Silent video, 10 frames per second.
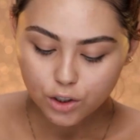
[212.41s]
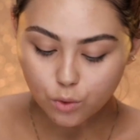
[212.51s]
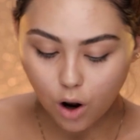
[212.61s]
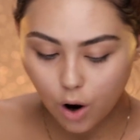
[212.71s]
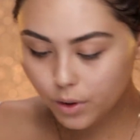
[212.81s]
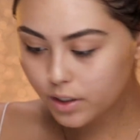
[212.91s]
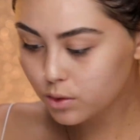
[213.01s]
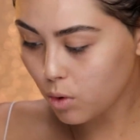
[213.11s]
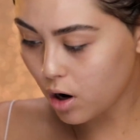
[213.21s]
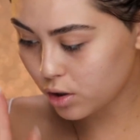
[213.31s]
You
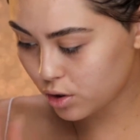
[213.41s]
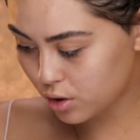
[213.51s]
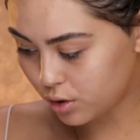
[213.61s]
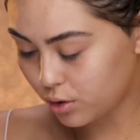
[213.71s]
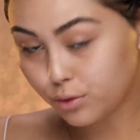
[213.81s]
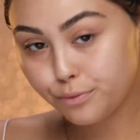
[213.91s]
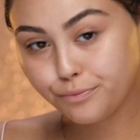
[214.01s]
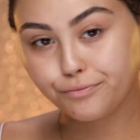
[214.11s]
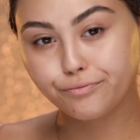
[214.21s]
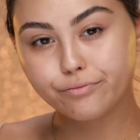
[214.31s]
always want to
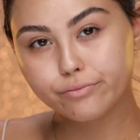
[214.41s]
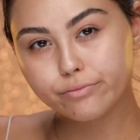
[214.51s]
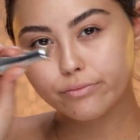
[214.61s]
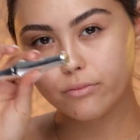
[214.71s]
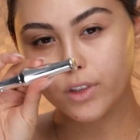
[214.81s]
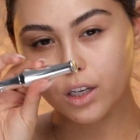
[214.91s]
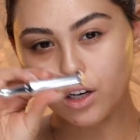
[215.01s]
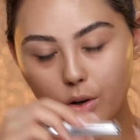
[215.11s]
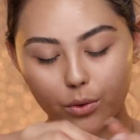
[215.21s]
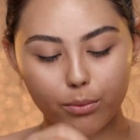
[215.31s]

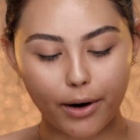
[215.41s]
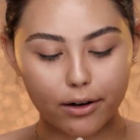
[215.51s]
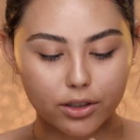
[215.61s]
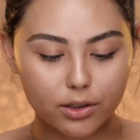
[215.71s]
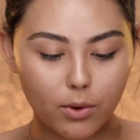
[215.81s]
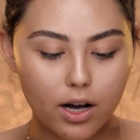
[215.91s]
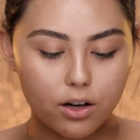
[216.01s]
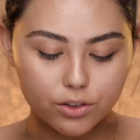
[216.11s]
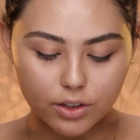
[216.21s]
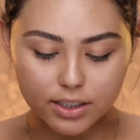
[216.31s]
go in with brow gel as
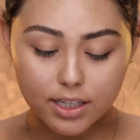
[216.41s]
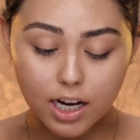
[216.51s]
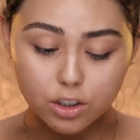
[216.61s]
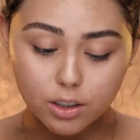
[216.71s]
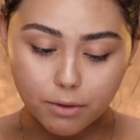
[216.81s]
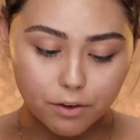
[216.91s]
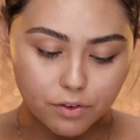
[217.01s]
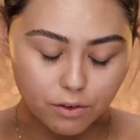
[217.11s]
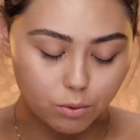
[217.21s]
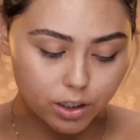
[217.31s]
well. So this is actually my
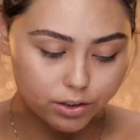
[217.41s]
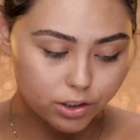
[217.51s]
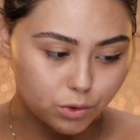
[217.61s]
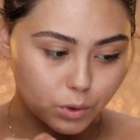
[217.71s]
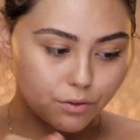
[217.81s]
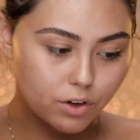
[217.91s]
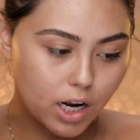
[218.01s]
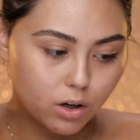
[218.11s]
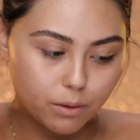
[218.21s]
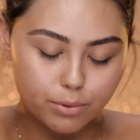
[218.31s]
favorite one, the 24
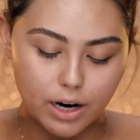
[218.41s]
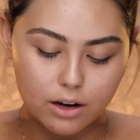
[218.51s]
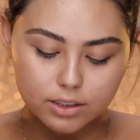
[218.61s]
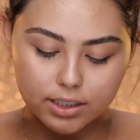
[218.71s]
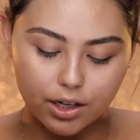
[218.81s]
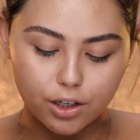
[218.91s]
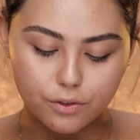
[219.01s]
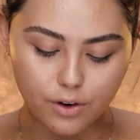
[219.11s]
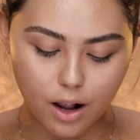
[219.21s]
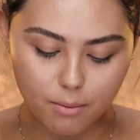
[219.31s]
Hour Brow Setter
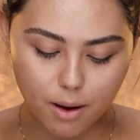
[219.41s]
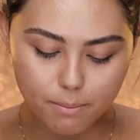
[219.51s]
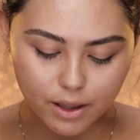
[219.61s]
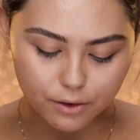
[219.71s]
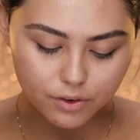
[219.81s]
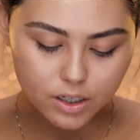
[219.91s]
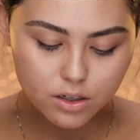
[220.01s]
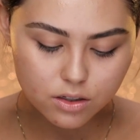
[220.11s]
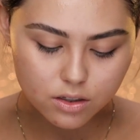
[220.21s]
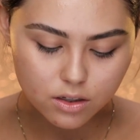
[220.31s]
from
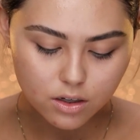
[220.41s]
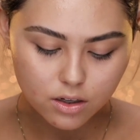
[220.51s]
Benefit.